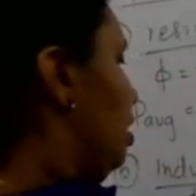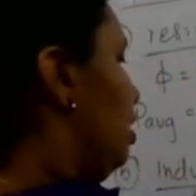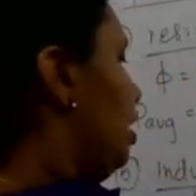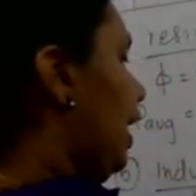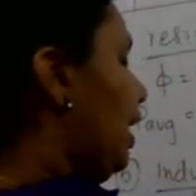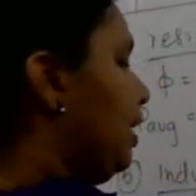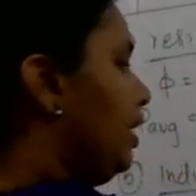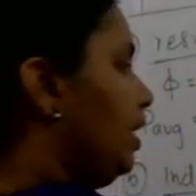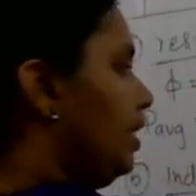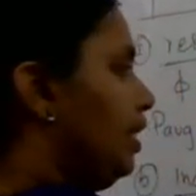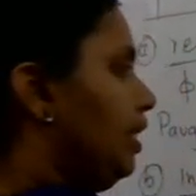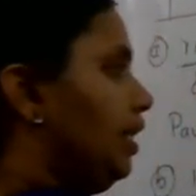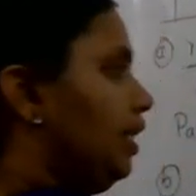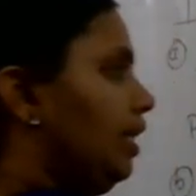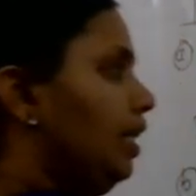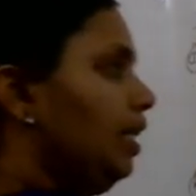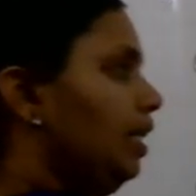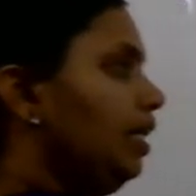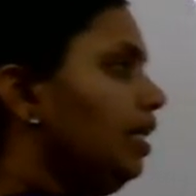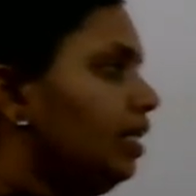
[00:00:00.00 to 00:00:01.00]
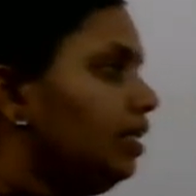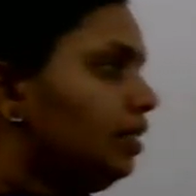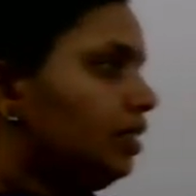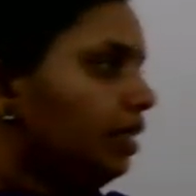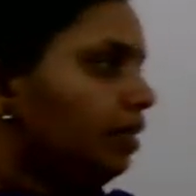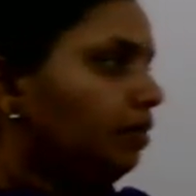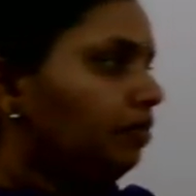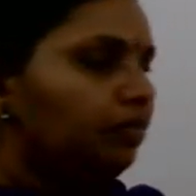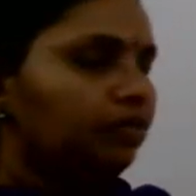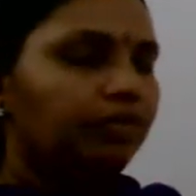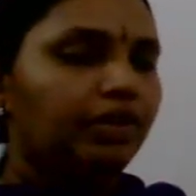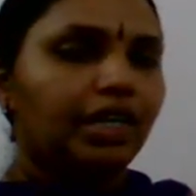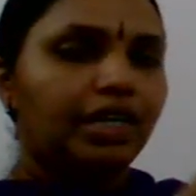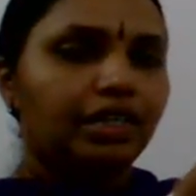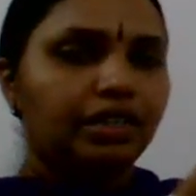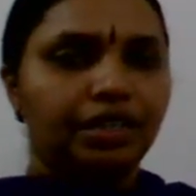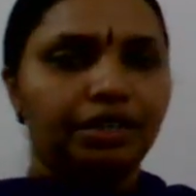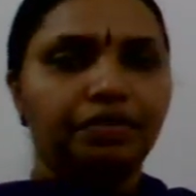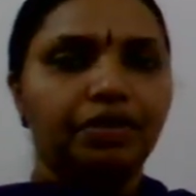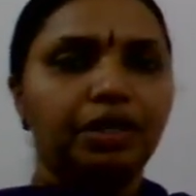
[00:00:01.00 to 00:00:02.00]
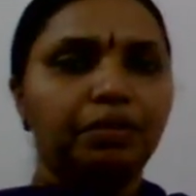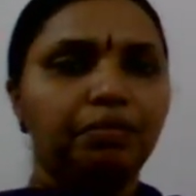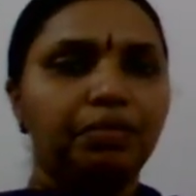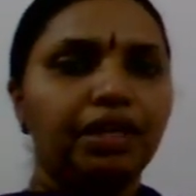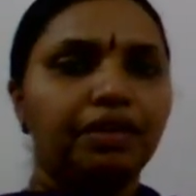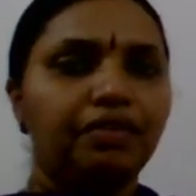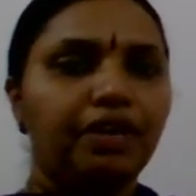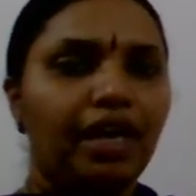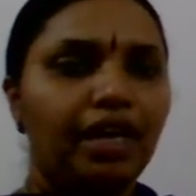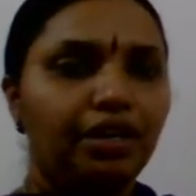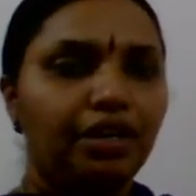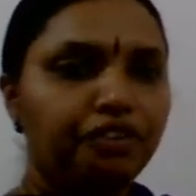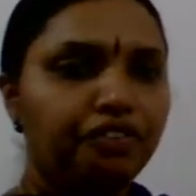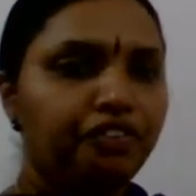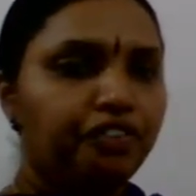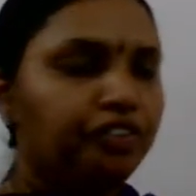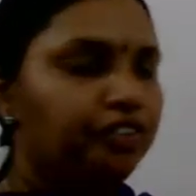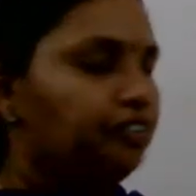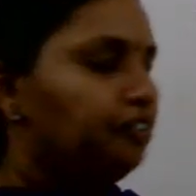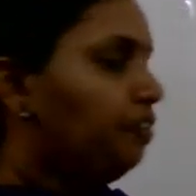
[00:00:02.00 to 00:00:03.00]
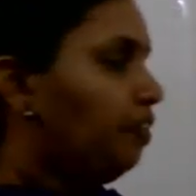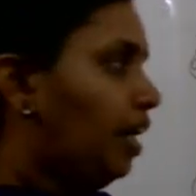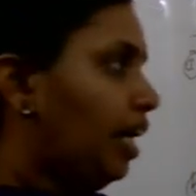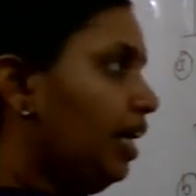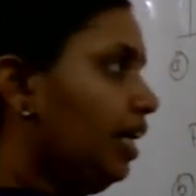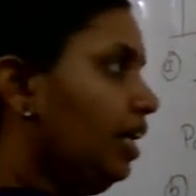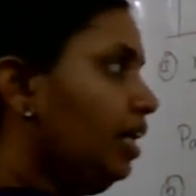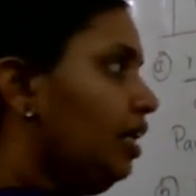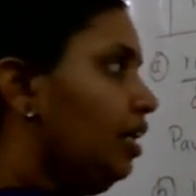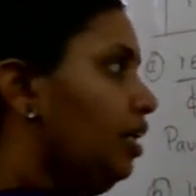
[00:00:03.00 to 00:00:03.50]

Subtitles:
90 degree. There will be a value for phi.